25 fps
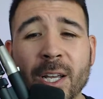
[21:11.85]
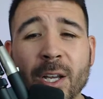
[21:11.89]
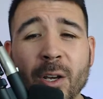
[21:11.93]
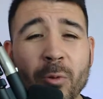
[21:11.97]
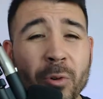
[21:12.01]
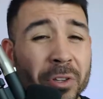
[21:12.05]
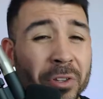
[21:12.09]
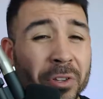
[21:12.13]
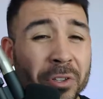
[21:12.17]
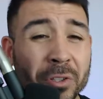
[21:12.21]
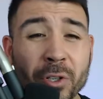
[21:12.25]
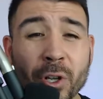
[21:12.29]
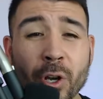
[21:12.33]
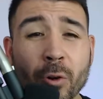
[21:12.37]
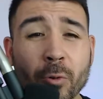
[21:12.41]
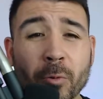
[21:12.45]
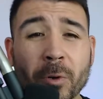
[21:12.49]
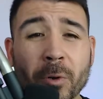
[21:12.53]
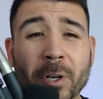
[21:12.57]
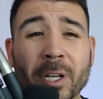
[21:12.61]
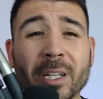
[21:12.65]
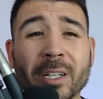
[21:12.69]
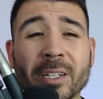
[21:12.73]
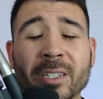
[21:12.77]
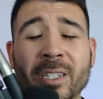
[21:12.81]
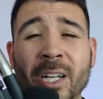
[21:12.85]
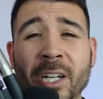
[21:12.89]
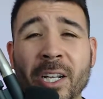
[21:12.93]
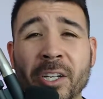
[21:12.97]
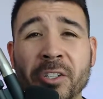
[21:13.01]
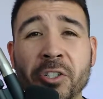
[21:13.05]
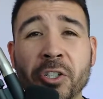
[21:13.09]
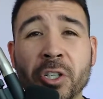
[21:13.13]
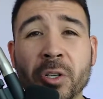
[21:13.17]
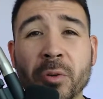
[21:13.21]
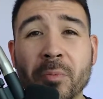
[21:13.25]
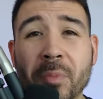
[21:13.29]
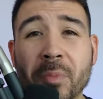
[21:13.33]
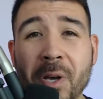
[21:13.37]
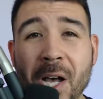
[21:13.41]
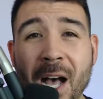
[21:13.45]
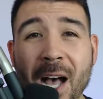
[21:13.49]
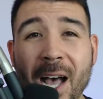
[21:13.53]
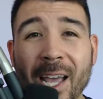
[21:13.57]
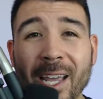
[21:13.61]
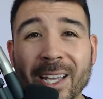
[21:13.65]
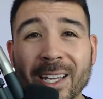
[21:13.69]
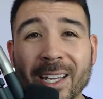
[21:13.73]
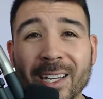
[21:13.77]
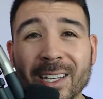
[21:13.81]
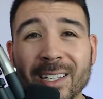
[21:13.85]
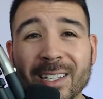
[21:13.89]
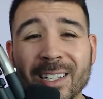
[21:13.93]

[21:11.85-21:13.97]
with no real intention to buy.